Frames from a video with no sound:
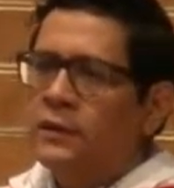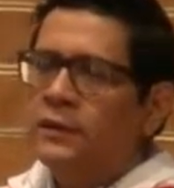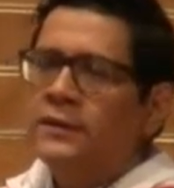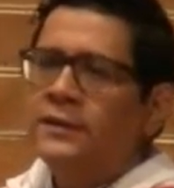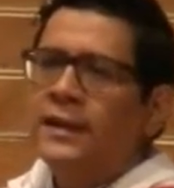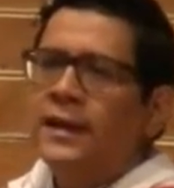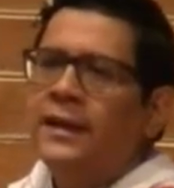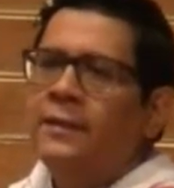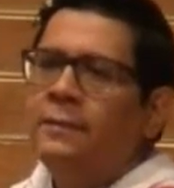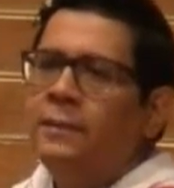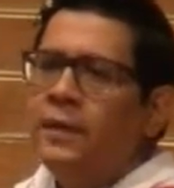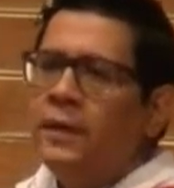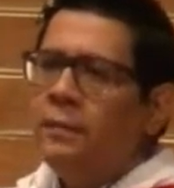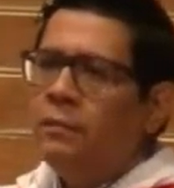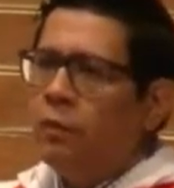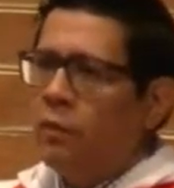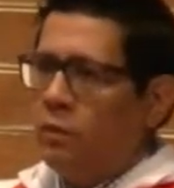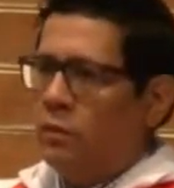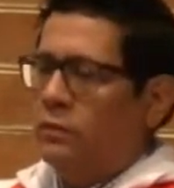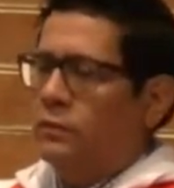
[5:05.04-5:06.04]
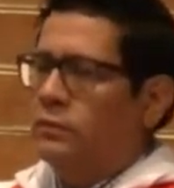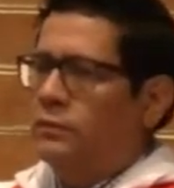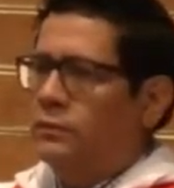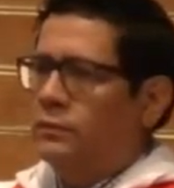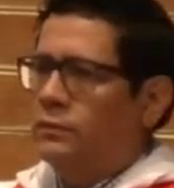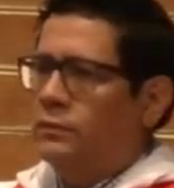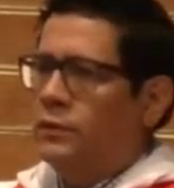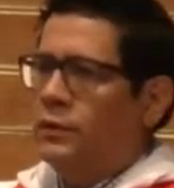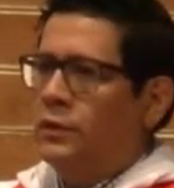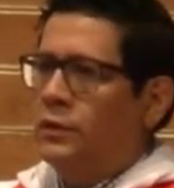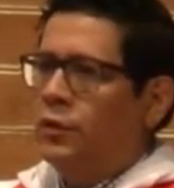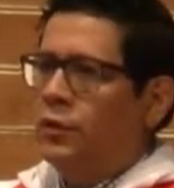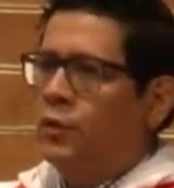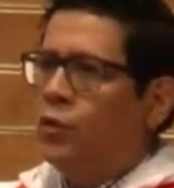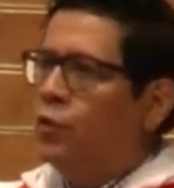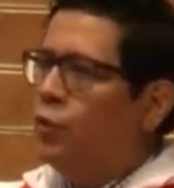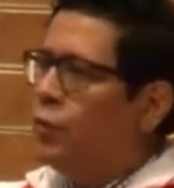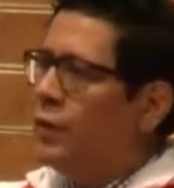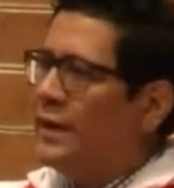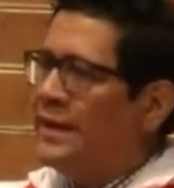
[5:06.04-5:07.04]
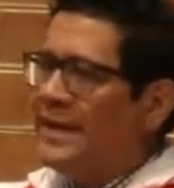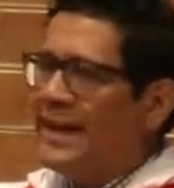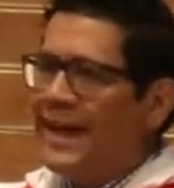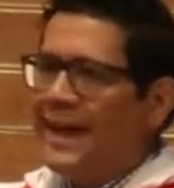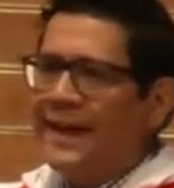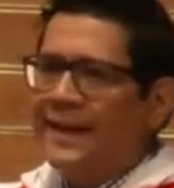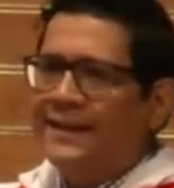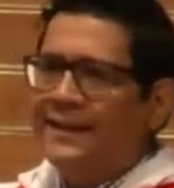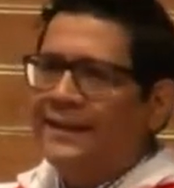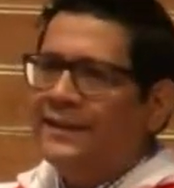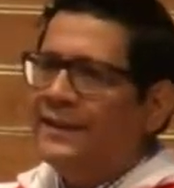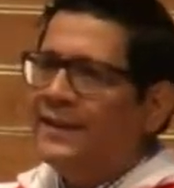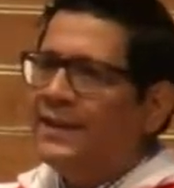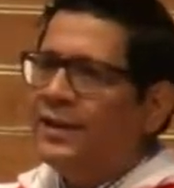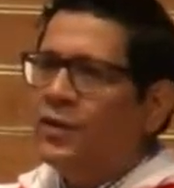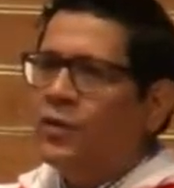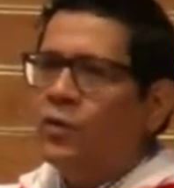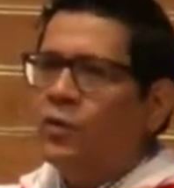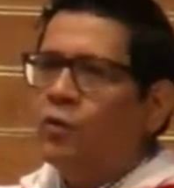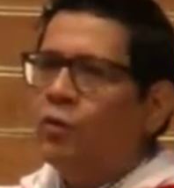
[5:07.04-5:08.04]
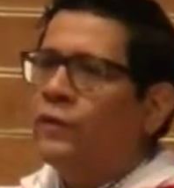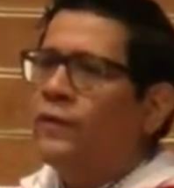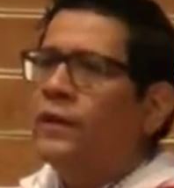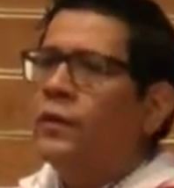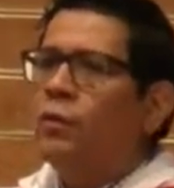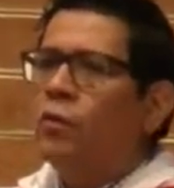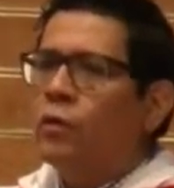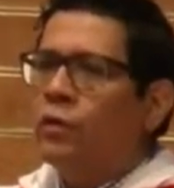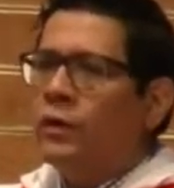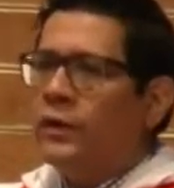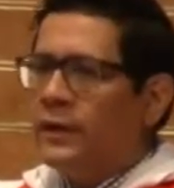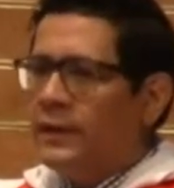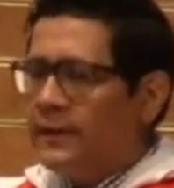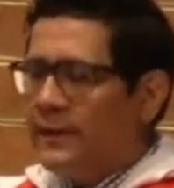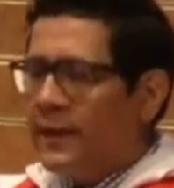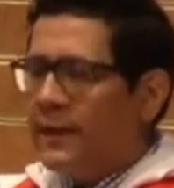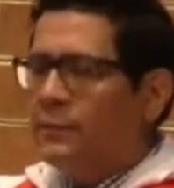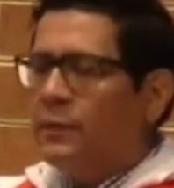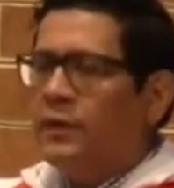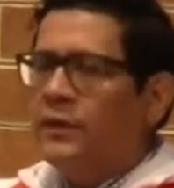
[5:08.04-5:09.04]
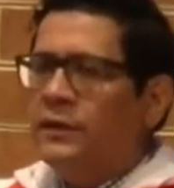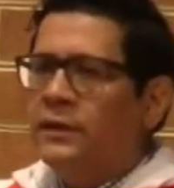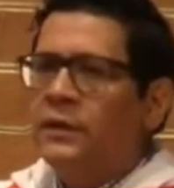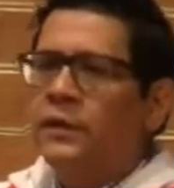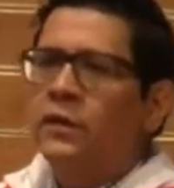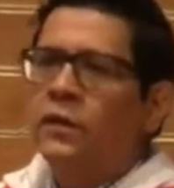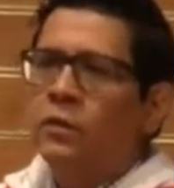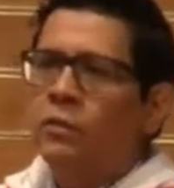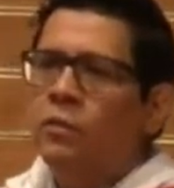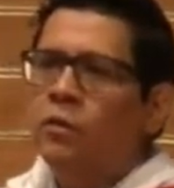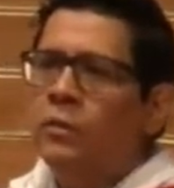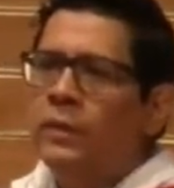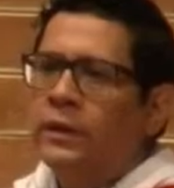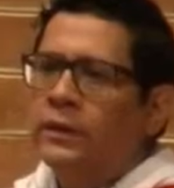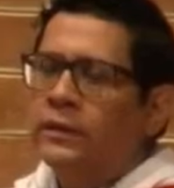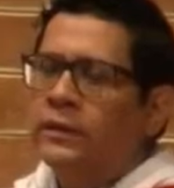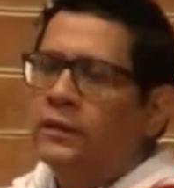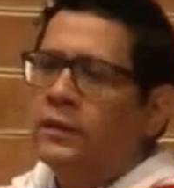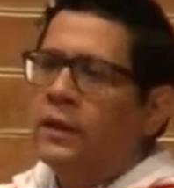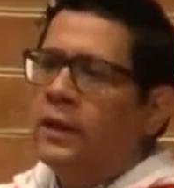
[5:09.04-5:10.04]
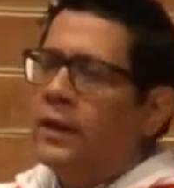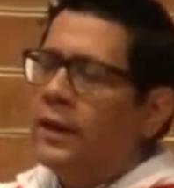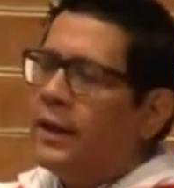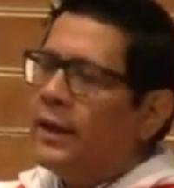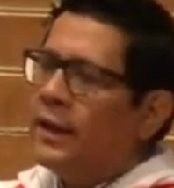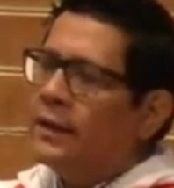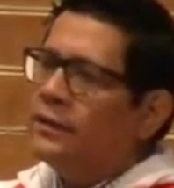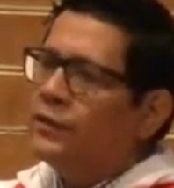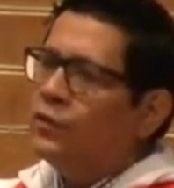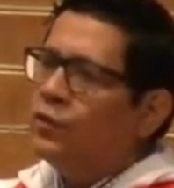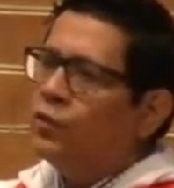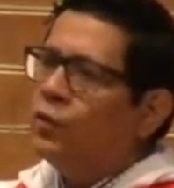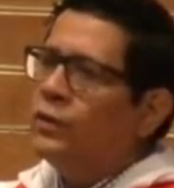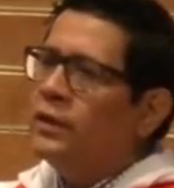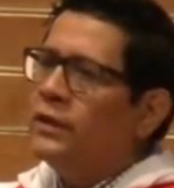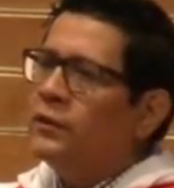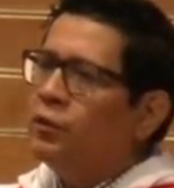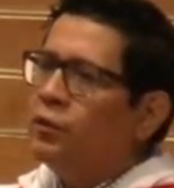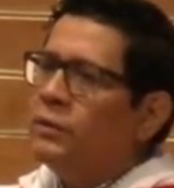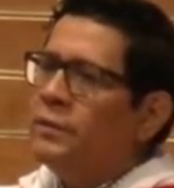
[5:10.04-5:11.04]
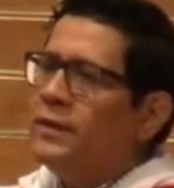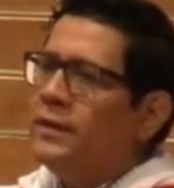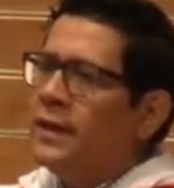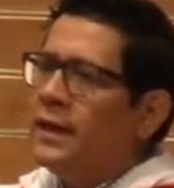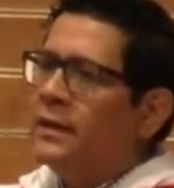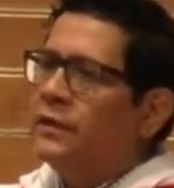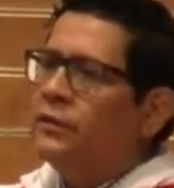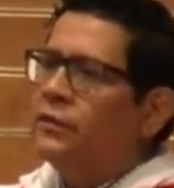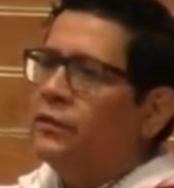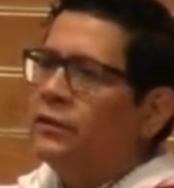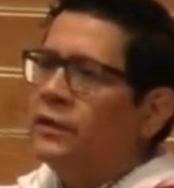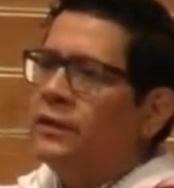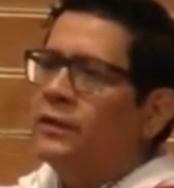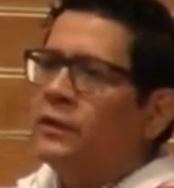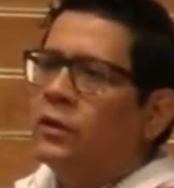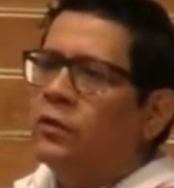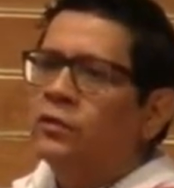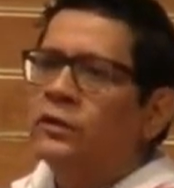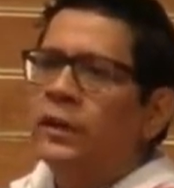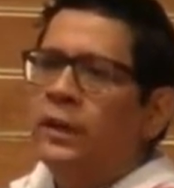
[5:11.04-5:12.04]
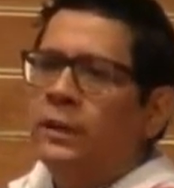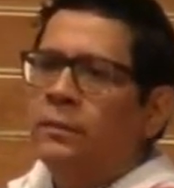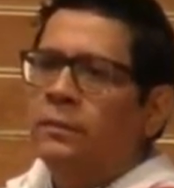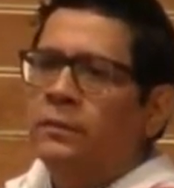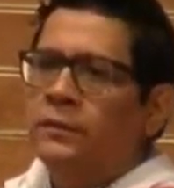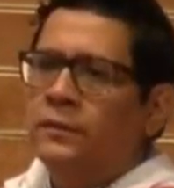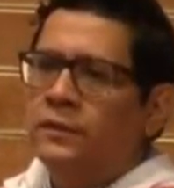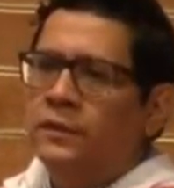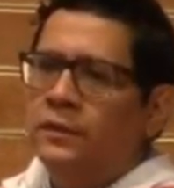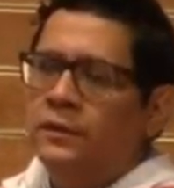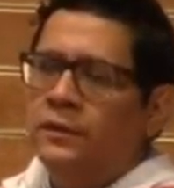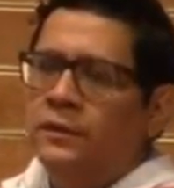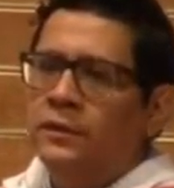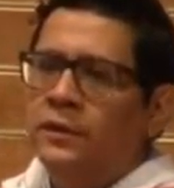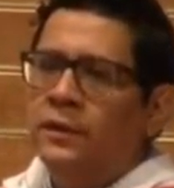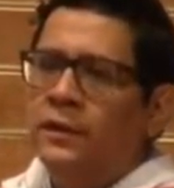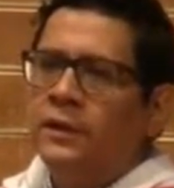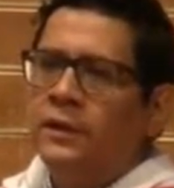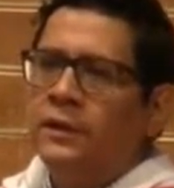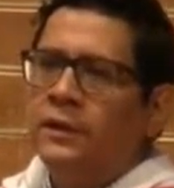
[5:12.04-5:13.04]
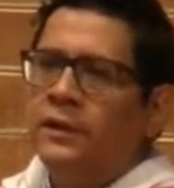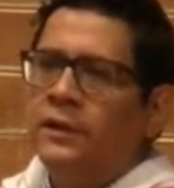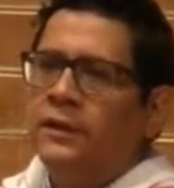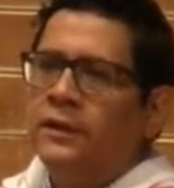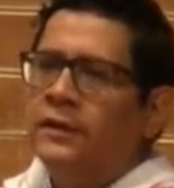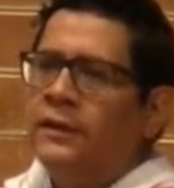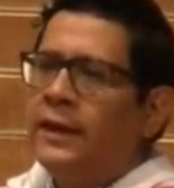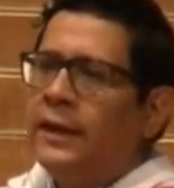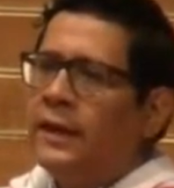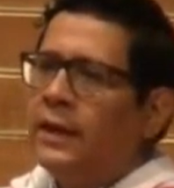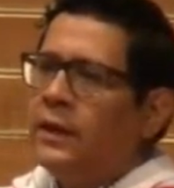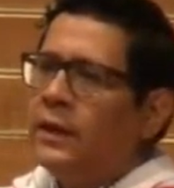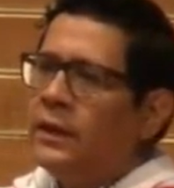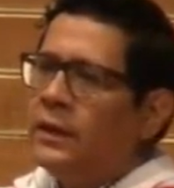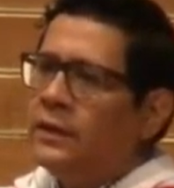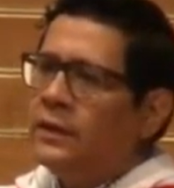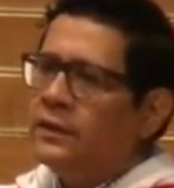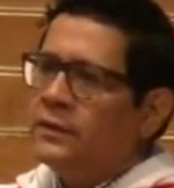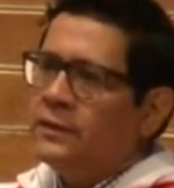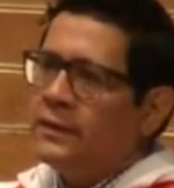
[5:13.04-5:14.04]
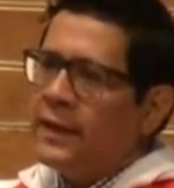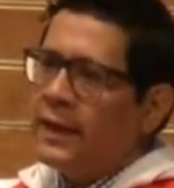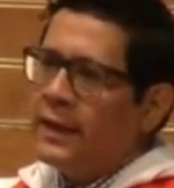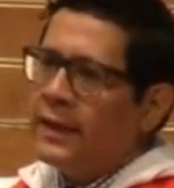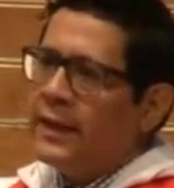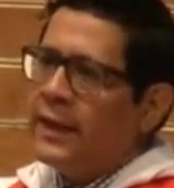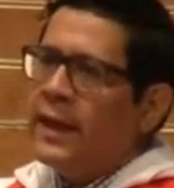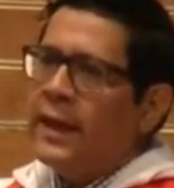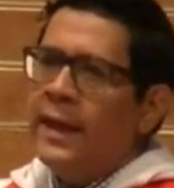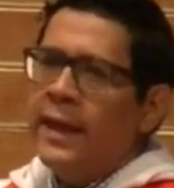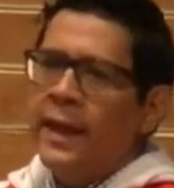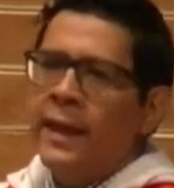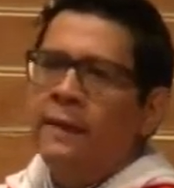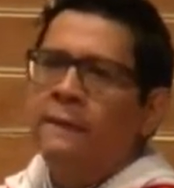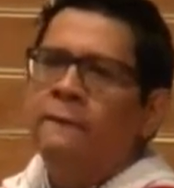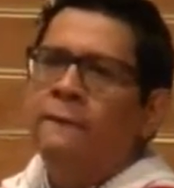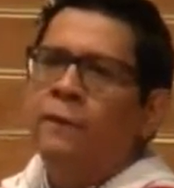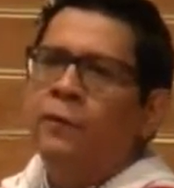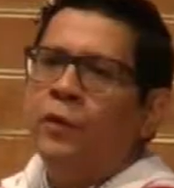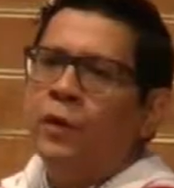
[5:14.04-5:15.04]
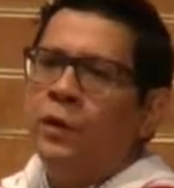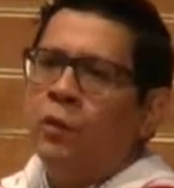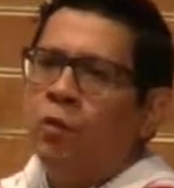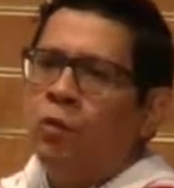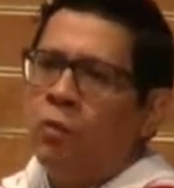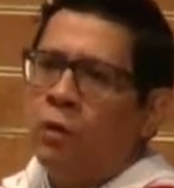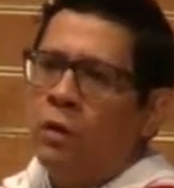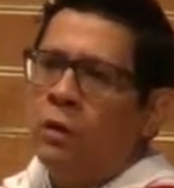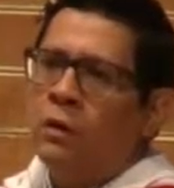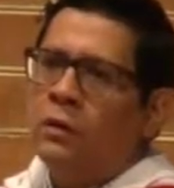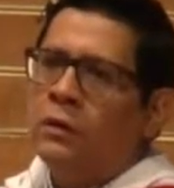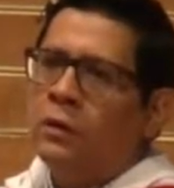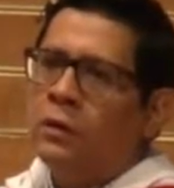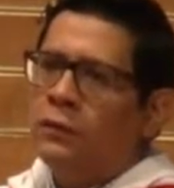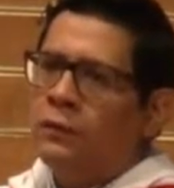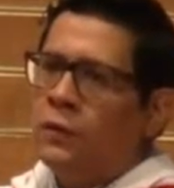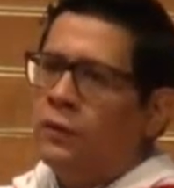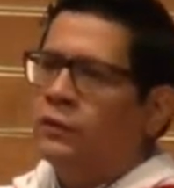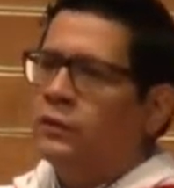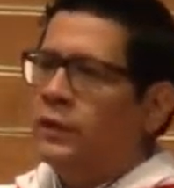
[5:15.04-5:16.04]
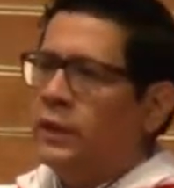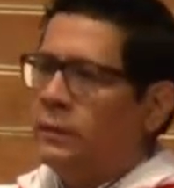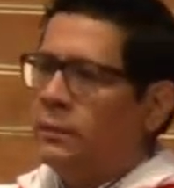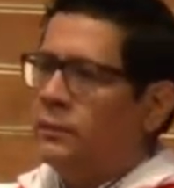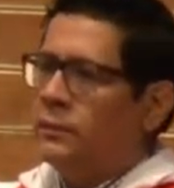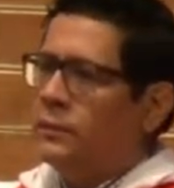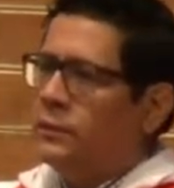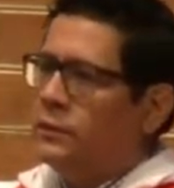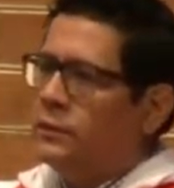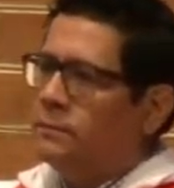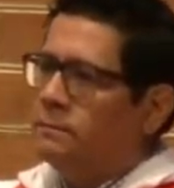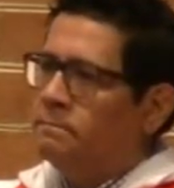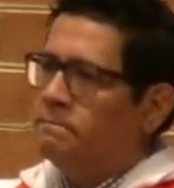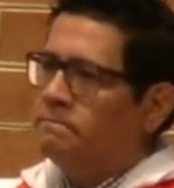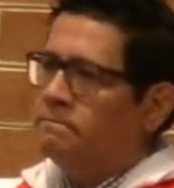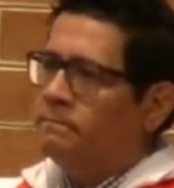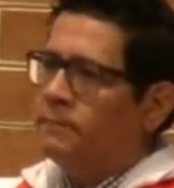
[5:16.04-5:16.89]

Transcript: the same people who, again, didn't know where they were in that particular moment. As soon as we began to sing those hymns, they sang every word of those hymns